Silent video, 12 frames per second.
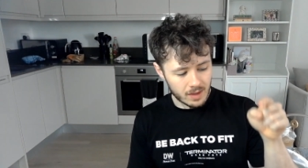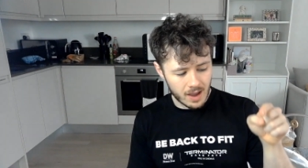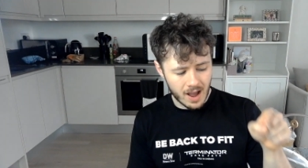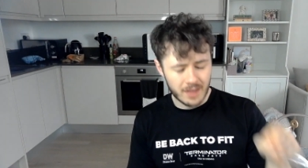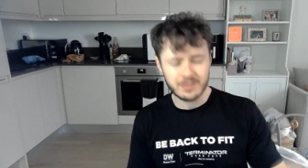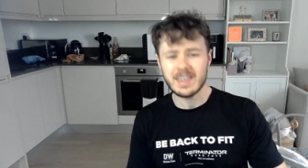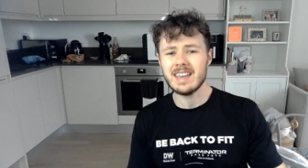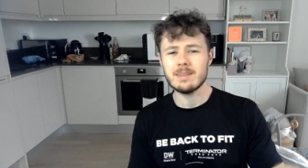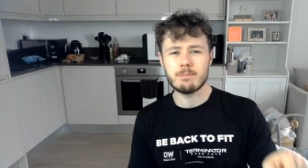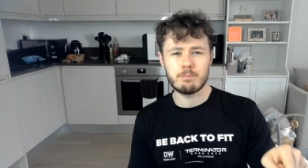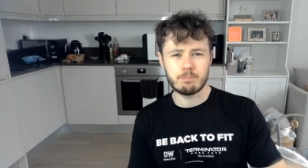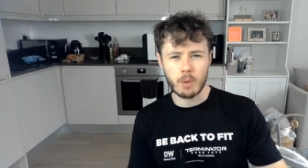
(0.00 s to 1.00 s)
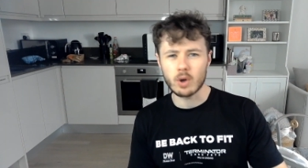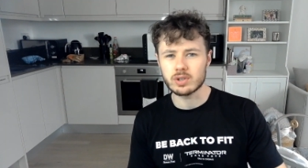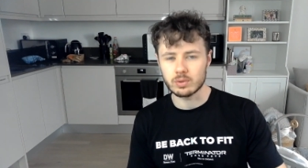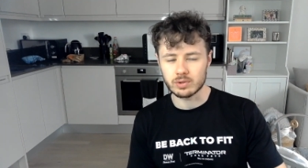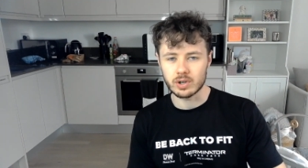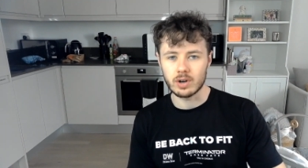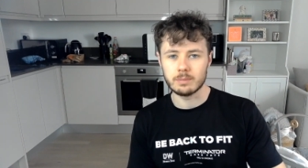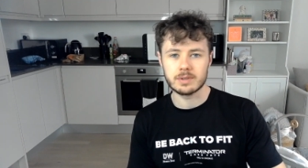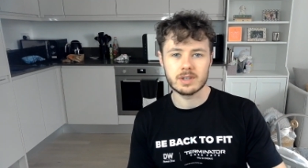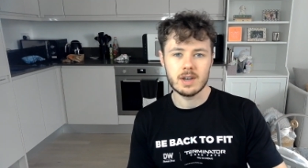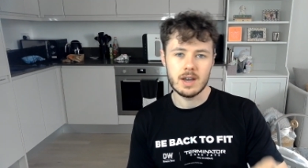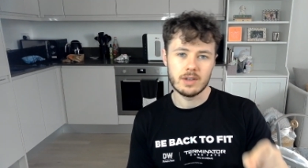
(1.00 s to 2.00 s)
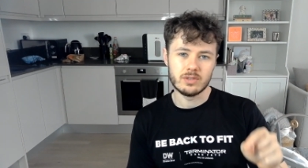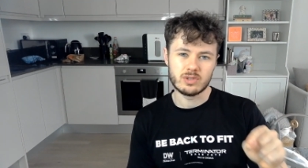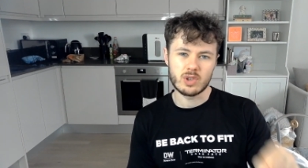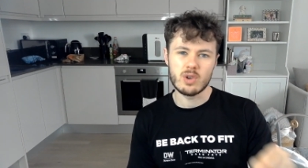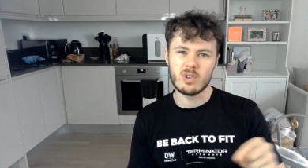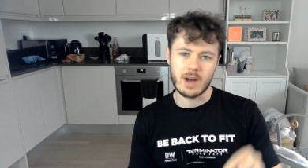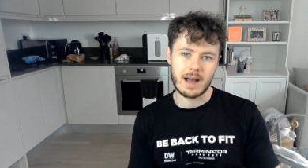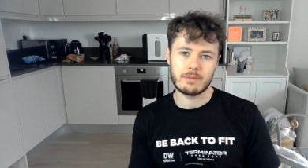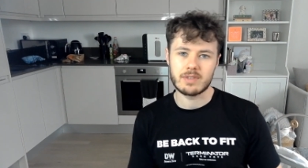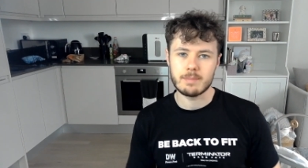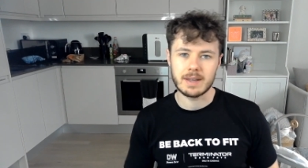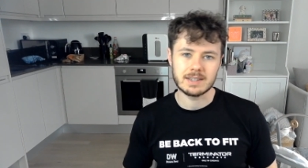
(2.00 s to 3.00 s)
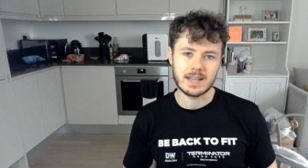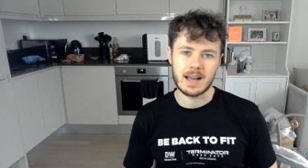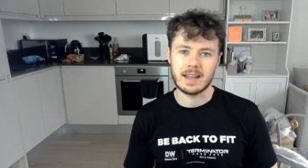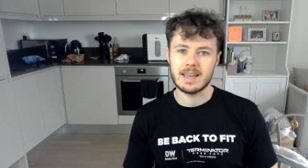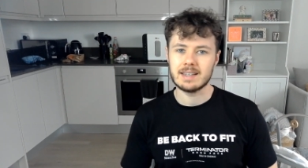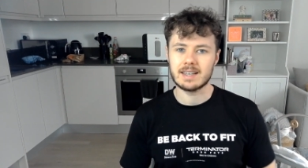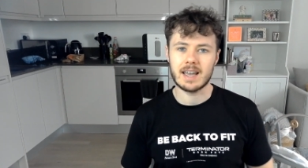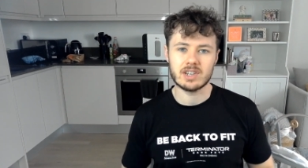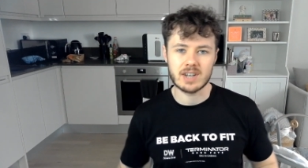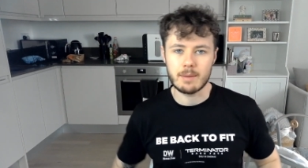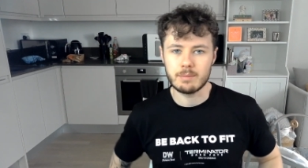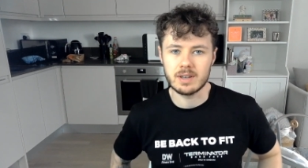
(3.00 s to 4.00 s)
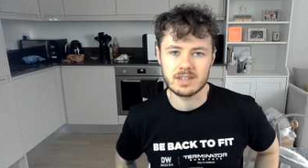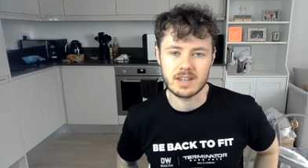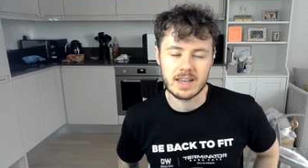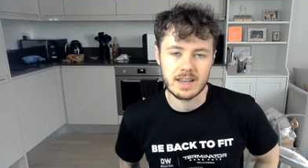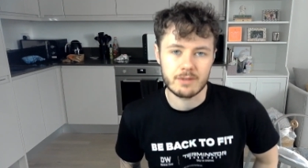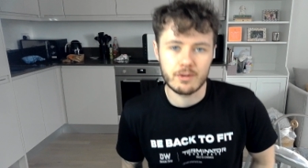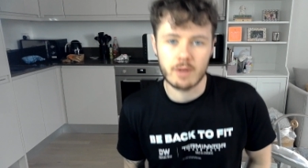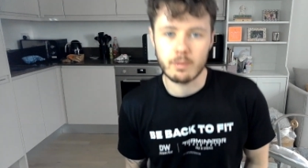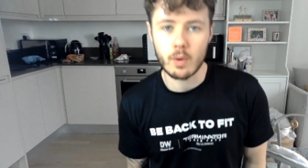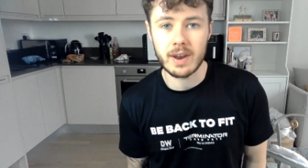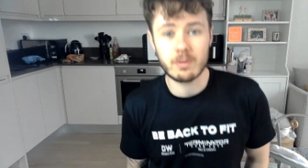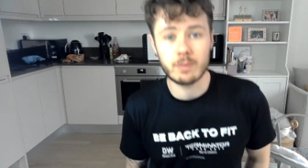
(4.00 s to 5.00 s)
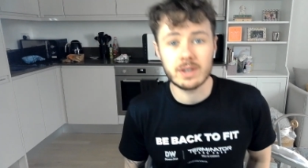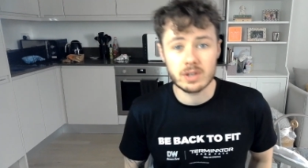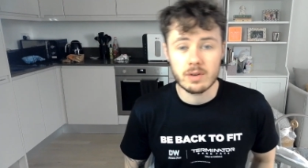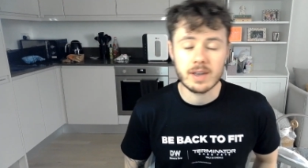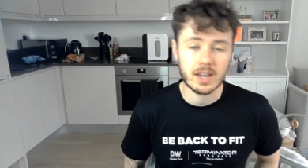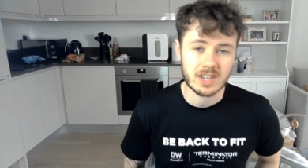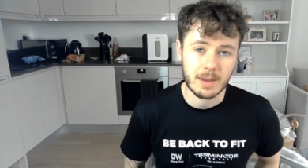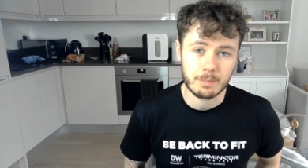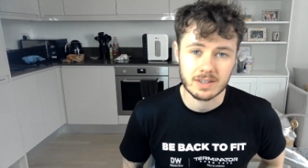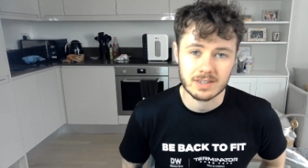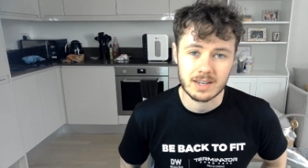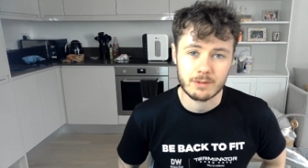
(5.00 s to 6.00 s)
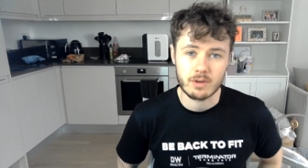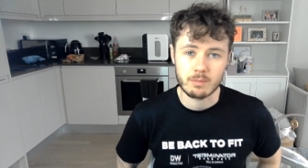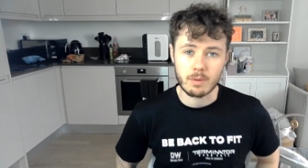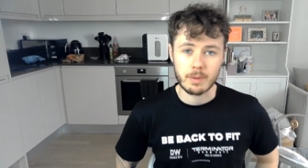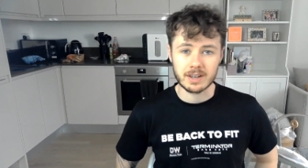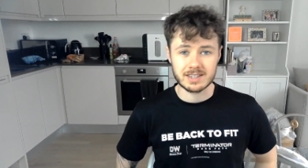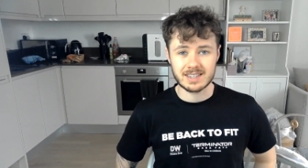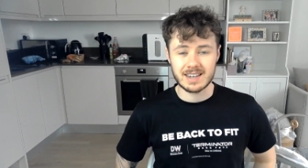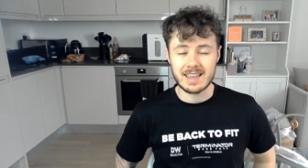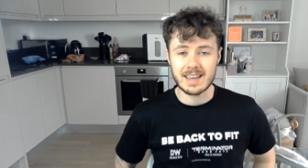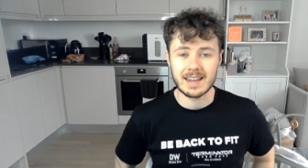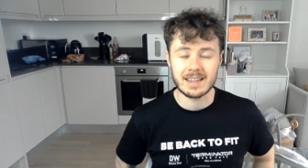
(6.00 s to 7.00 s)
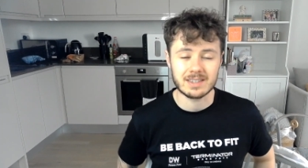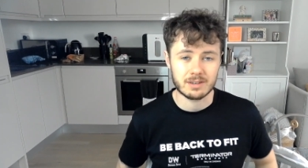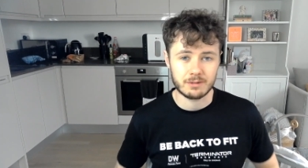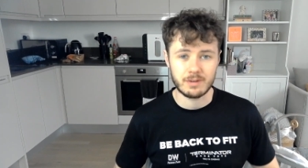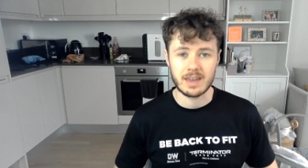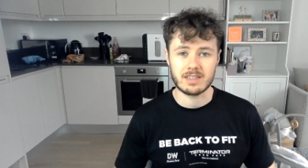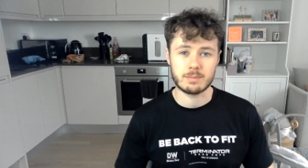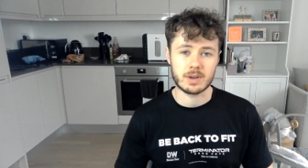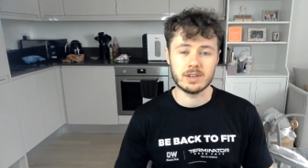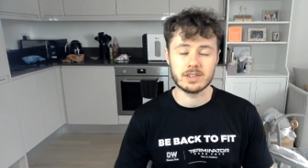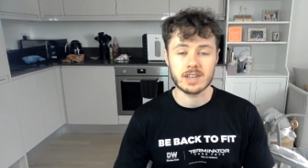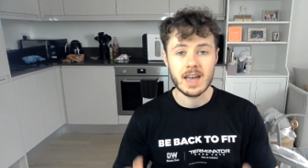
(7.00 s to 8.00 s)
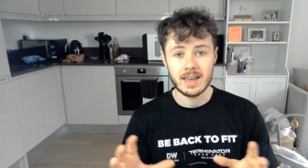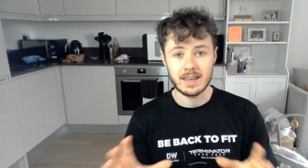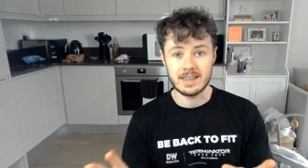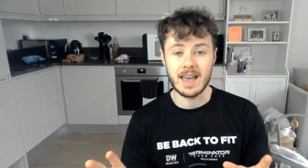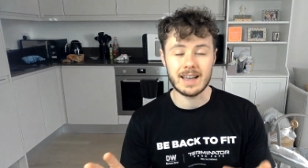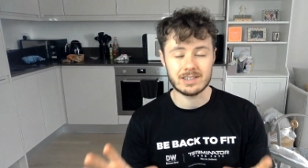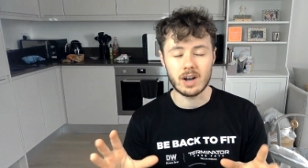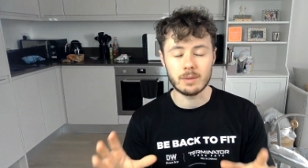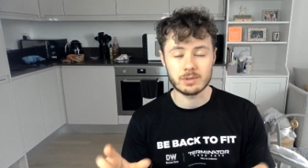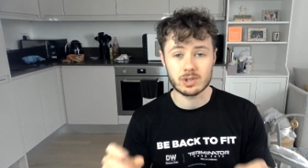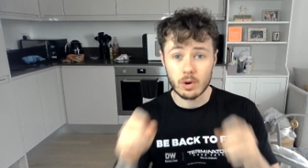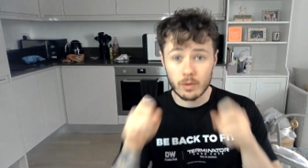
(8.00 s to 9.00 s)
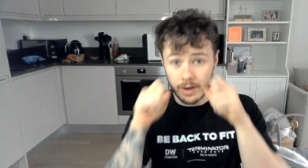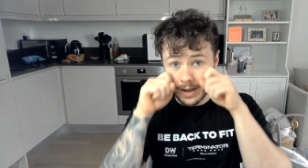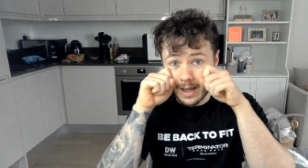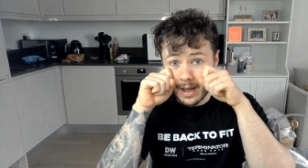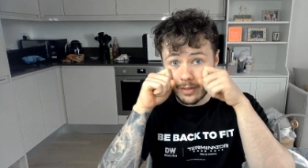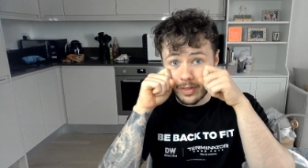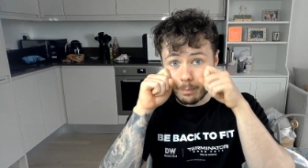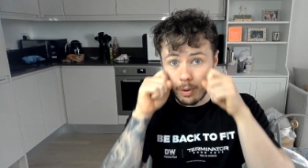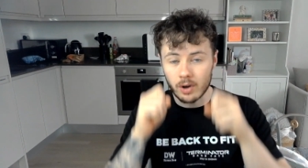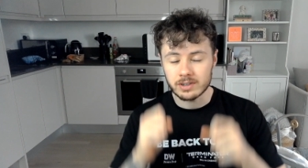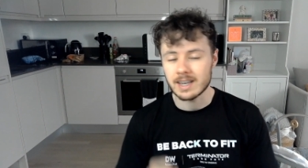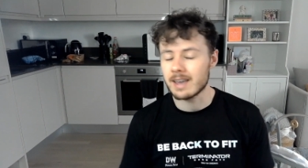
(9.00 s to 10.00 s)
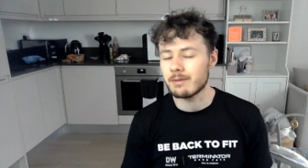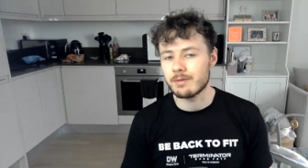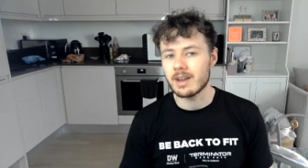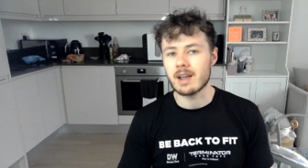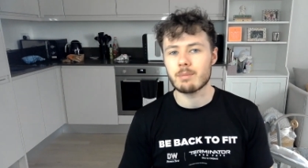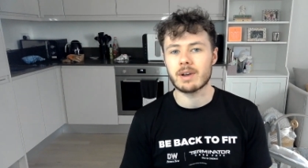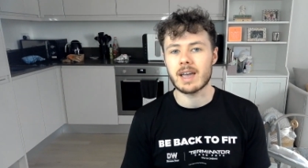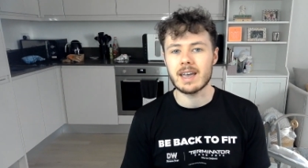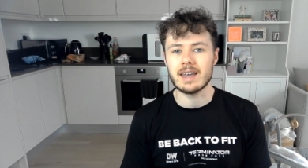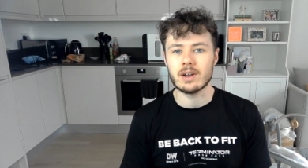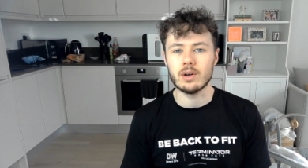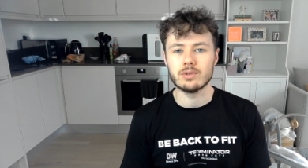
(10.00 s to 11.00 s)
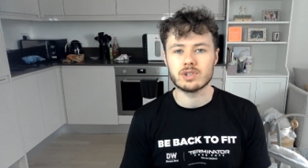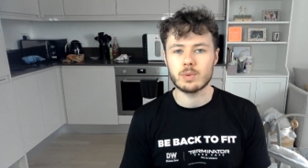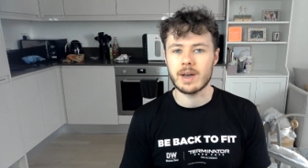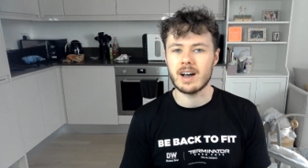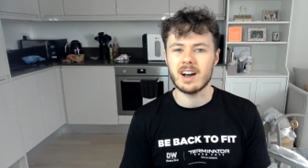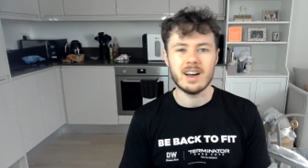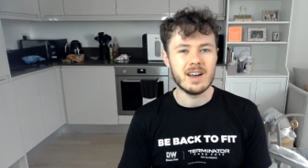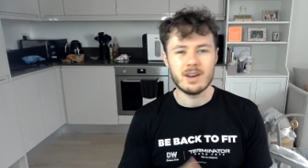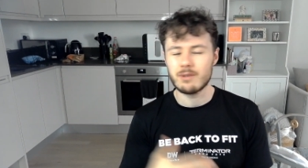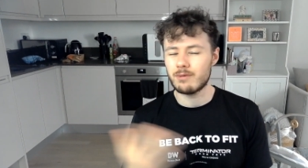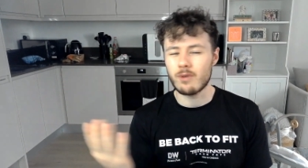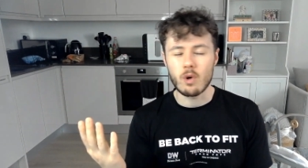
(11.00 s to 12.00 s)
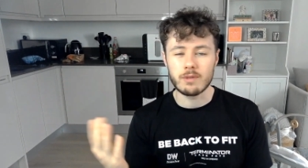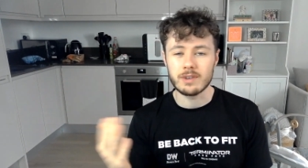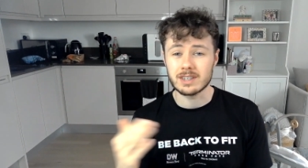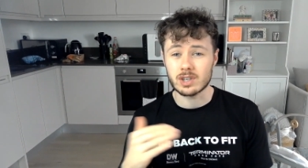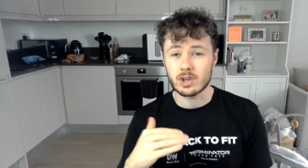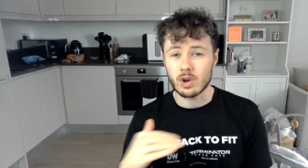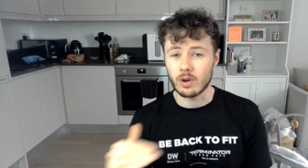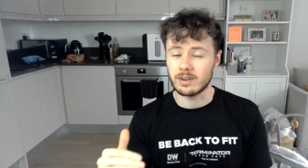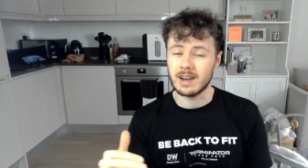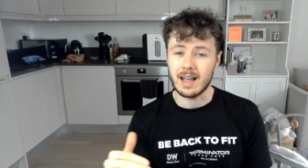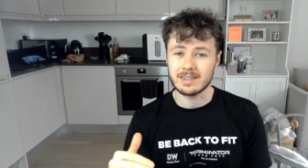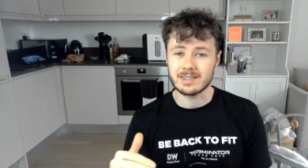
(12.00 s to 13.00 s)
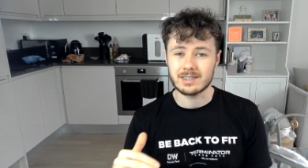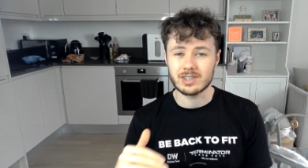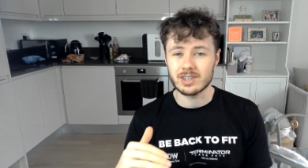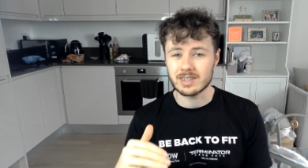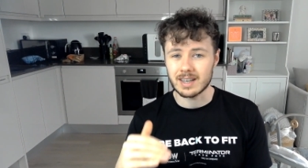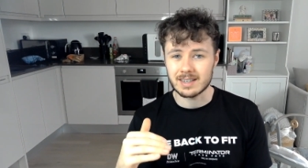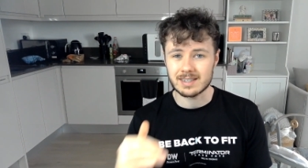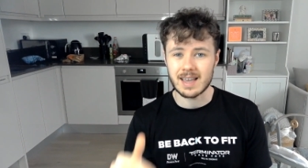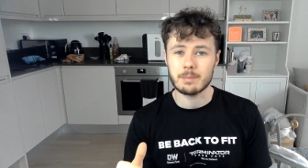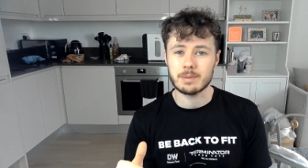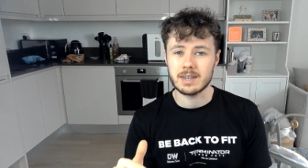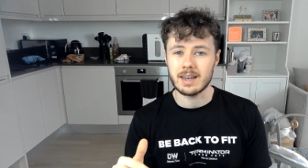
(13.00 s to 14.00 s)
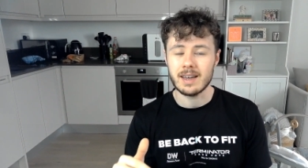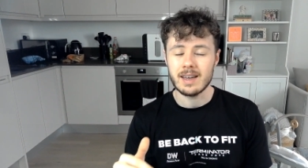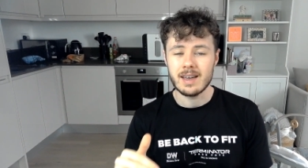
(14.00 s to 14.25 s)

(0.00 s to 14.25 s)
And these bottle jobs do not have the mentality to get Champions League football. And if we do get Champions League football by sneaking into fifth, because, yes, I'm sorry, the positive Villa Brigade on Twitter, fourth is gone, lads. Just accept it.